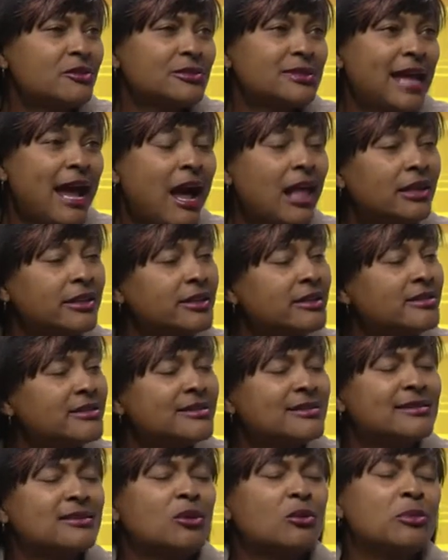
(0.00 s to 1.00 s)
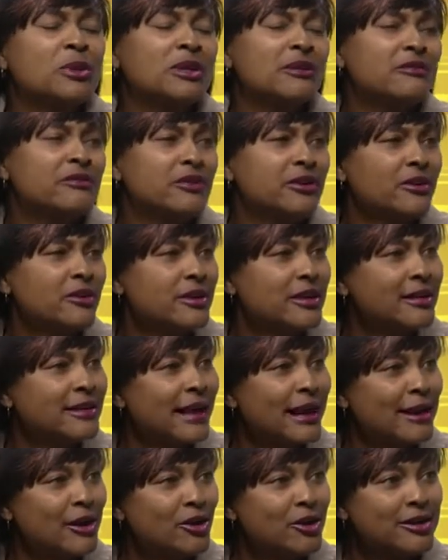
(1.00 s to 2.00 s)
so talented in so many varying
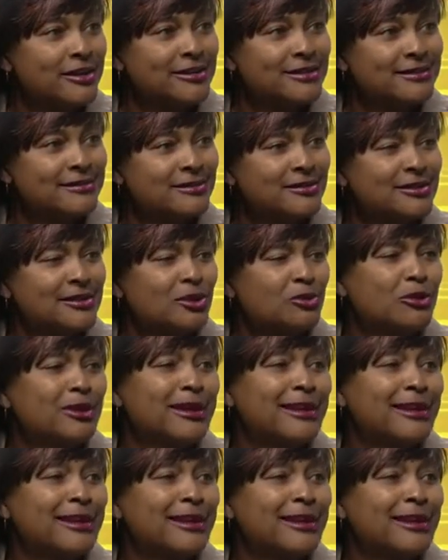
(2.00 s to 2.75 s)
areas. They're so